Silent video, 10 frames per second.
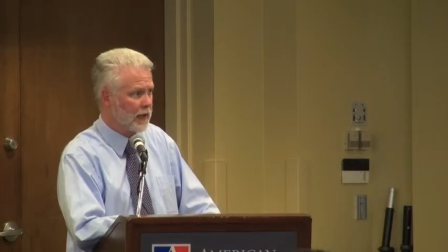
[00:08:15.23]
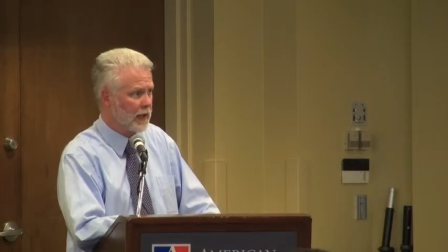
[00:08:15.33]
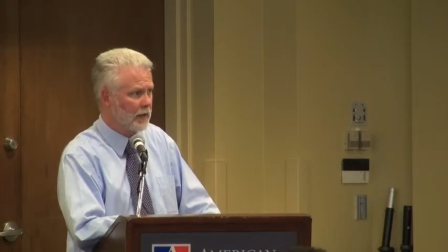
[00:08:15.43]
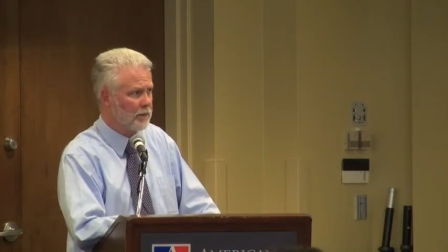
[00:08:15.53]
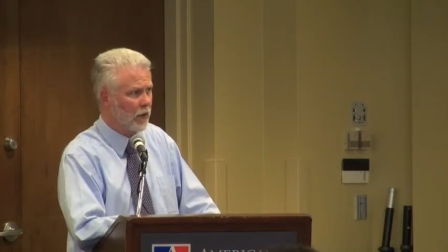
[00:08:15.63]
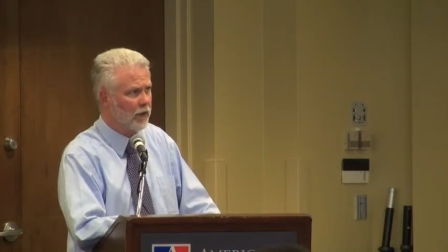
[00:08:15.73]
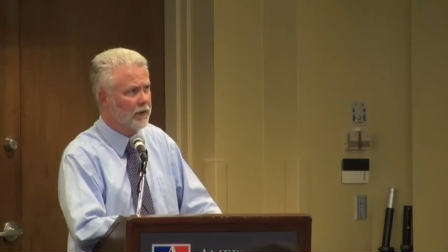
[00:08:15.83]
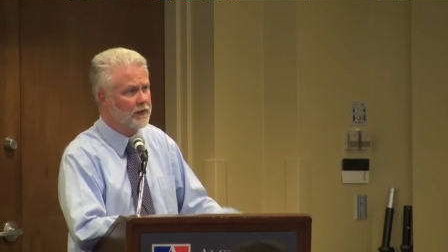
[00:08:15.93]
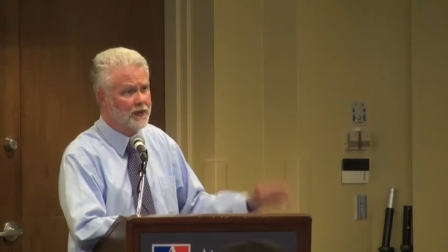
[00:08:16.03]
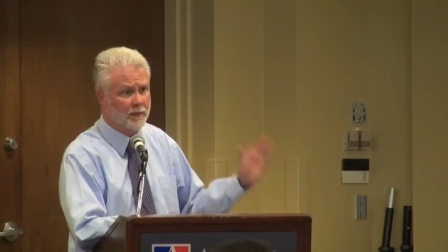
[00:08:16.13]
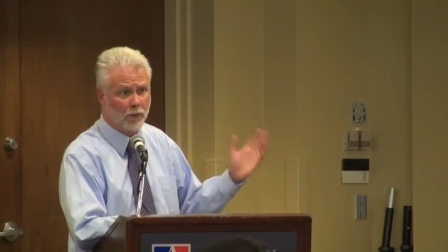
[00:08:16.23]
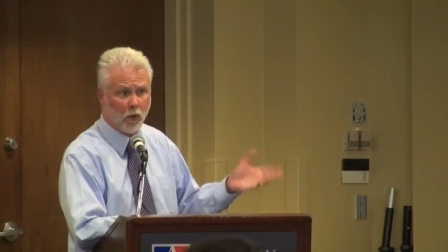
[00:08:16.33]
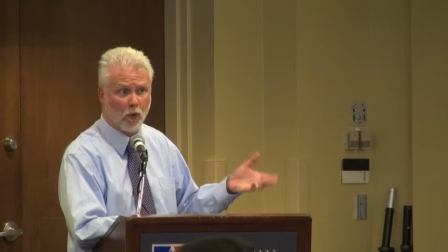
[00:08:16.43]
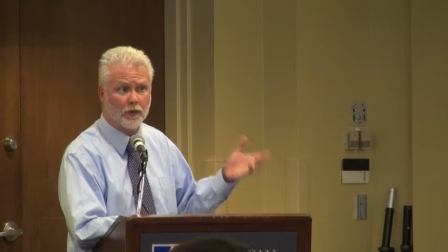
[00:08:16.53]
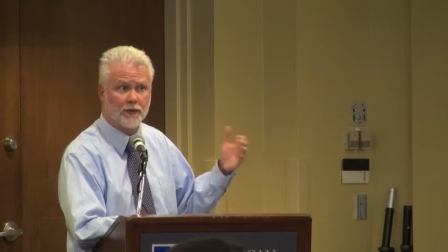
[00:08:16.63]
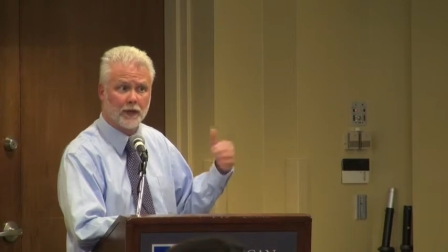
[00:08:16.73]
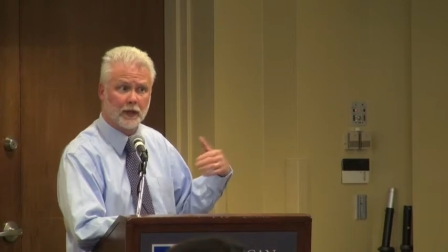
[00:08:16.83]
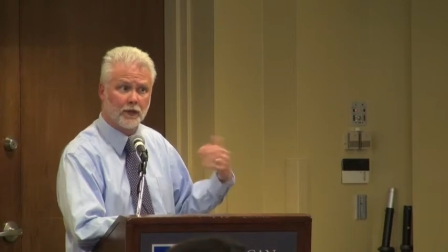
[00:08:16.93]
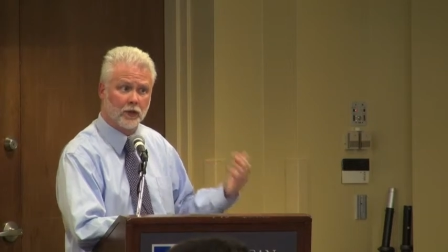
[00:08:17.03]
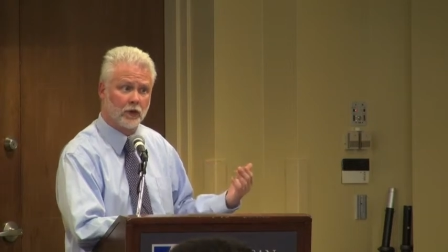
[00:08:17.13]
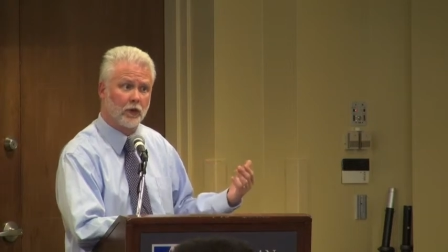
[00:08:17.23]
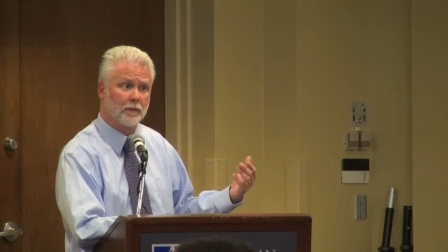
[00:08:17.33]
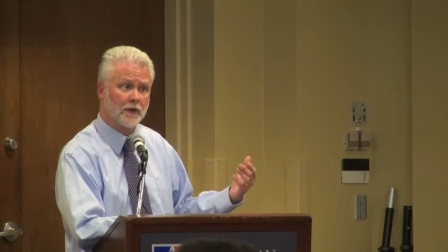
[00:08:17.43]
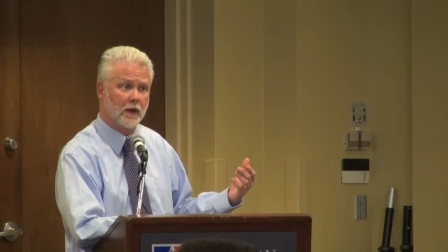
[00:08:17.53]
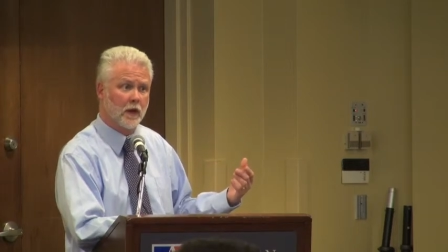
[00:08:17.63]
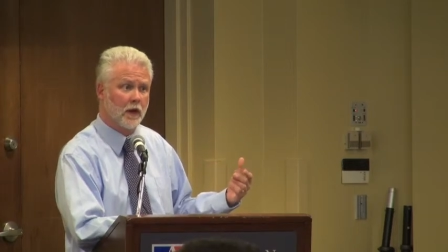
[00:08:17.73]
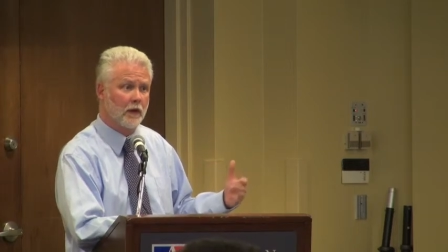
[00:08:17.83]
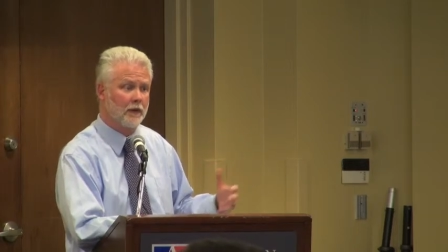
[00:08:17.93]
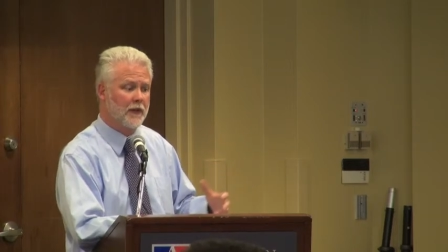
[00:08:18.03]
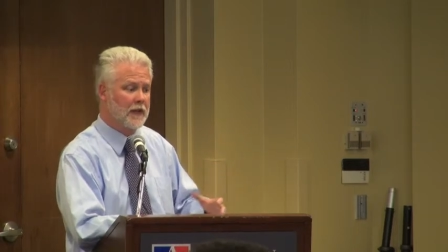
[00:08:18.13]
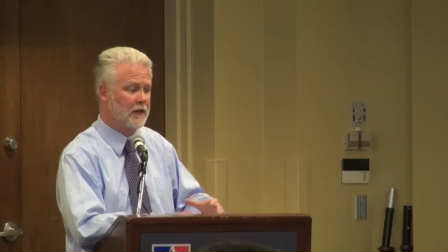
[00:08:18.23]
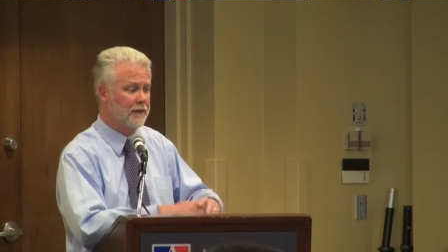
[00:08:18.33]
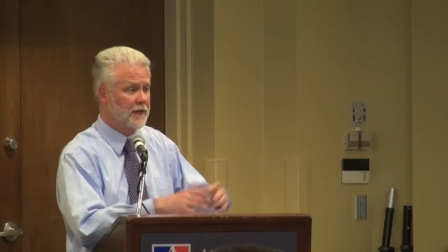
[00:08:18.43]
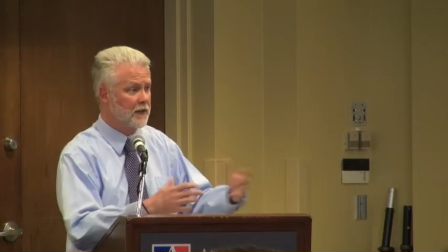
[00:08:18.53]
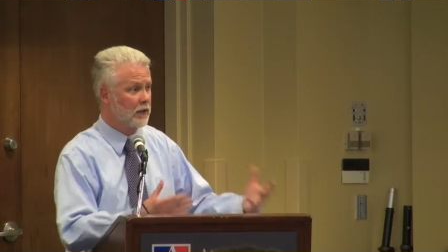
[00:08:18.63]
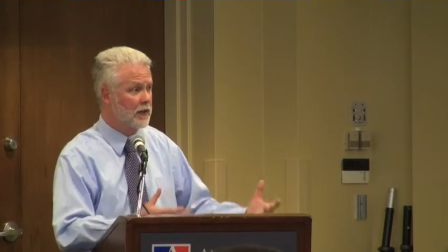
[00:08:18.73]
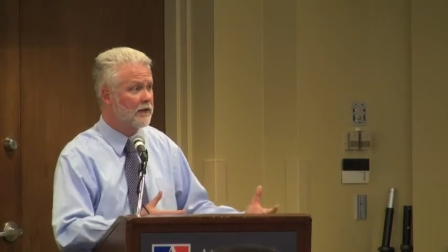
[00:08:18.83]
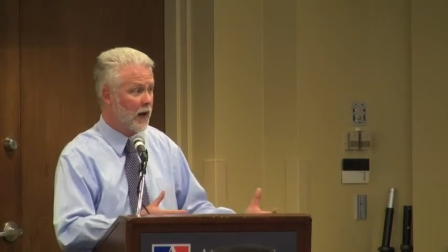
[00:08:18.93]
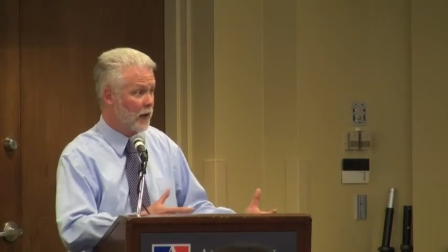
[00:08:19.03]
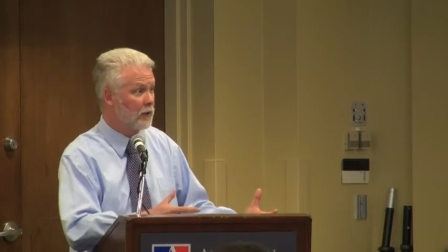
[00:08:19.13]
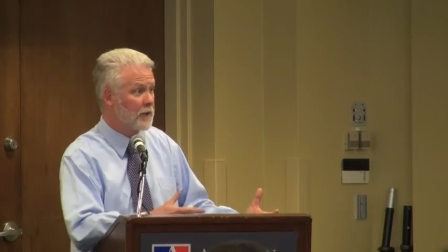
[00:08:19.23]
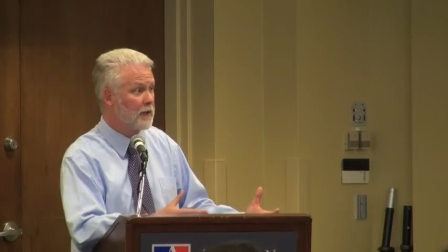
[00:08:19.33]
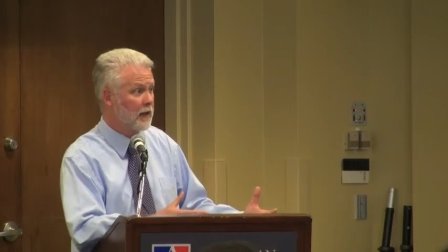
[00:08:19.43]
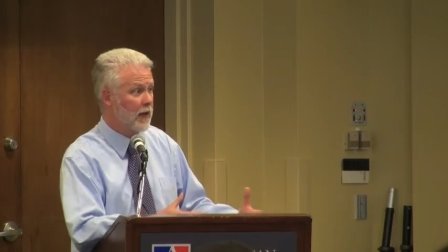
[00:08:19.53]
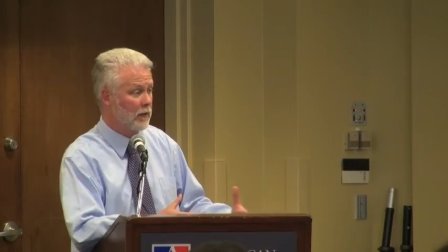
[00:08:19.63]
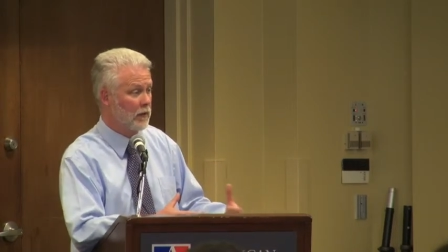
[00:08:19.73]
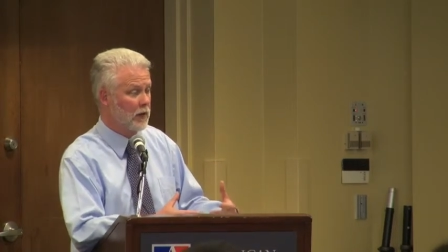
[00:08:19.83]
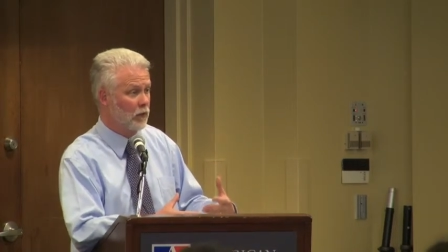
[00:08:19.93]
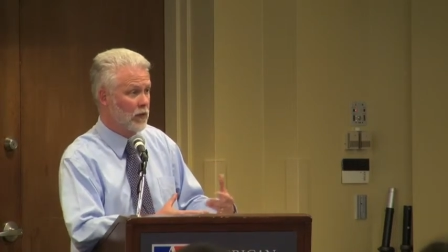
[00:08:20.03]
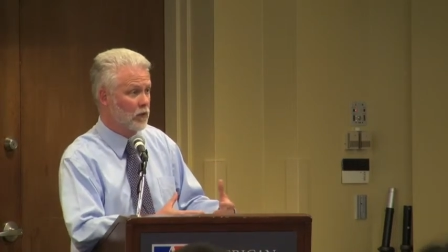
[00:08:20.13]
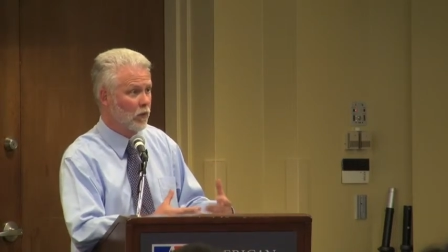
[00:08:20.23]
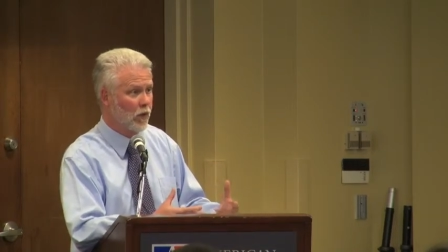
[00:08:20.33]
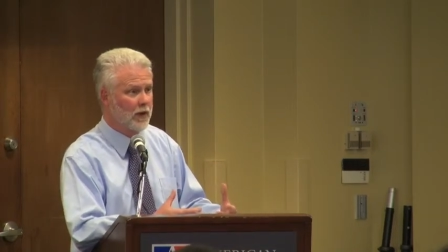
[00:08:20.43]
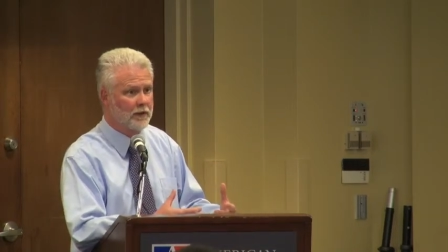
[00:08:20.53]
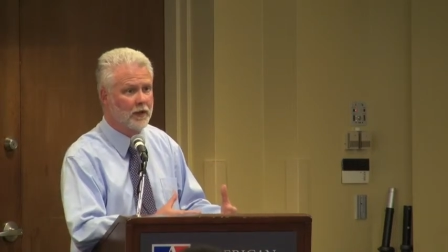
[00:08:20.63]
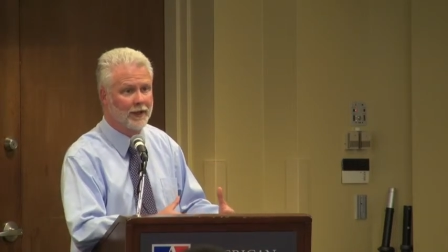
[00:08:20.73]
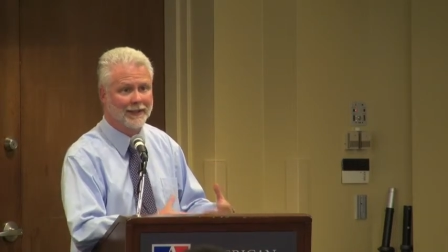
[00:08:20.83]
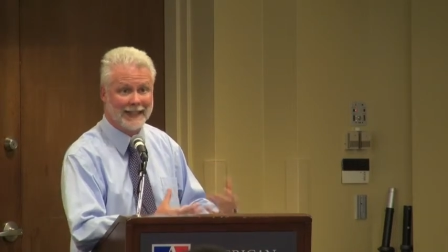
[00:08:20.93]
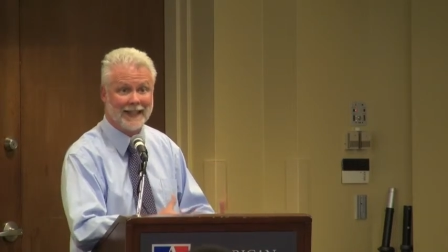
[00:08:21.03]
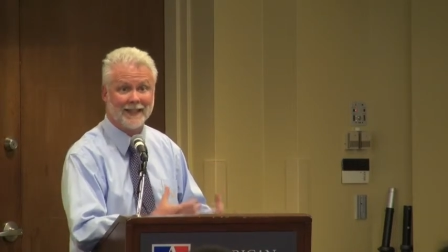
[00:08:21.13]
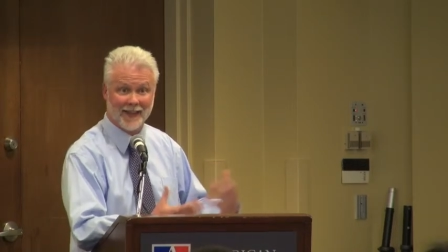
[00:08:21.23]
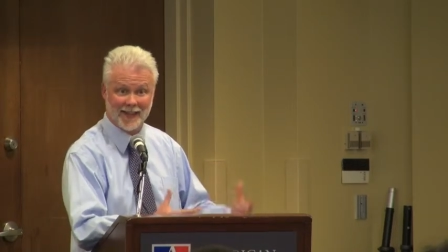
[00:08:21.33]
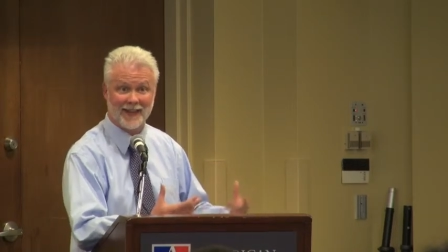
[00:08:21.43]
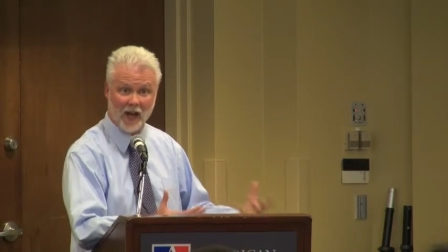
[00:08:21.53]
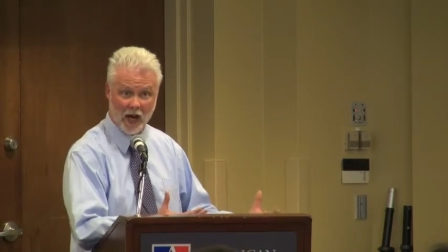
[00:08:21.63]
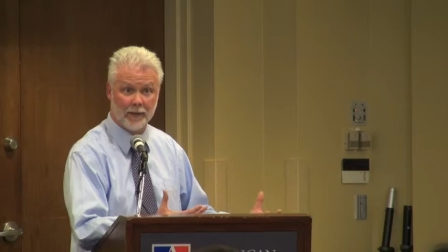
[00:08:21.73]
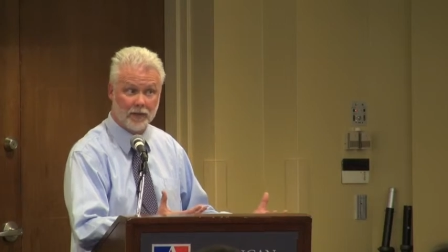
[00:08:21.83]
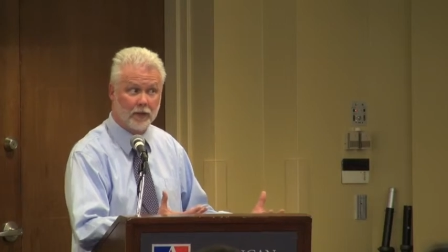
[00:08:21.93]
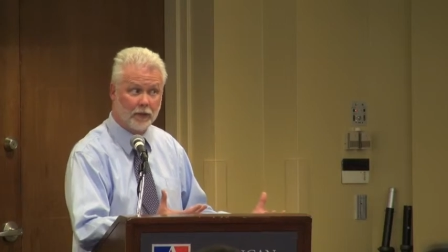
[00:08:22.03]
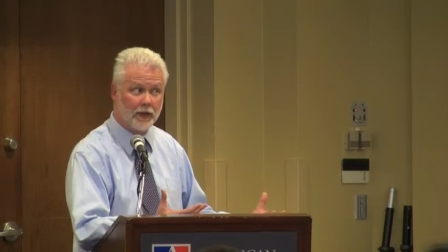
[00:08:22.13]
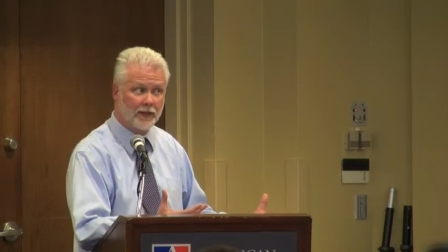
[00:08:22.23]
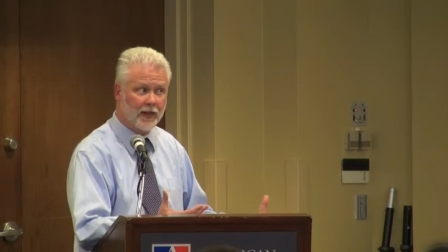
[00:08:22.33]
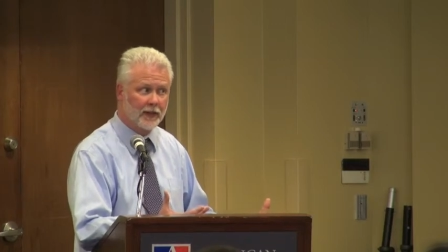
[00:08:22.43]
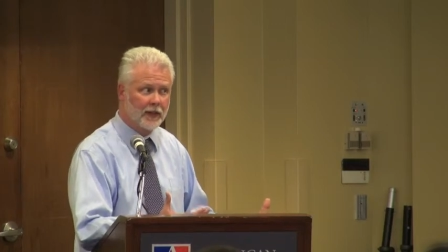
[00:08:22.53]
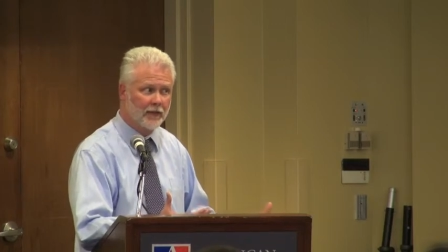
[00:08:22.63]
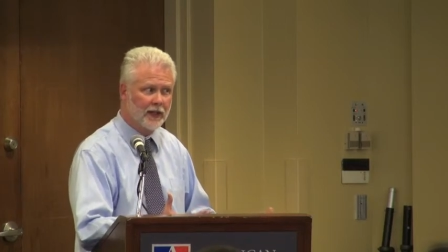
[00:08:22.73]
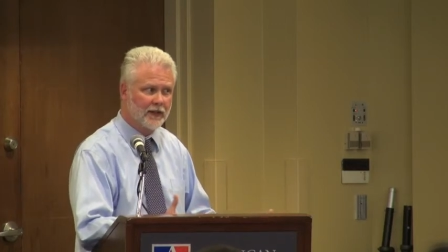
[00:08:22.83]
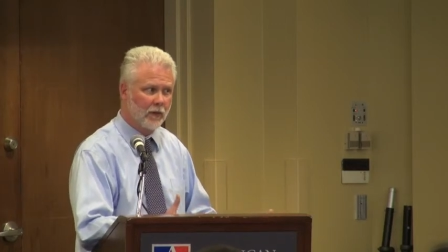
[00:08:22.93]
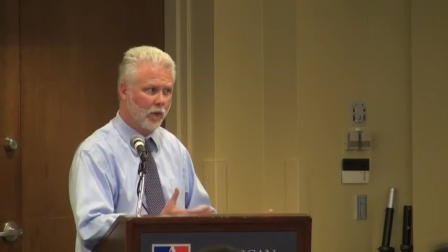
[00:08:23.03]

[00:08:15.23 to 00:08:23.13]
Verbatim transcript: and both supports in terms of the physical environment that in which one needs the time to do these activities,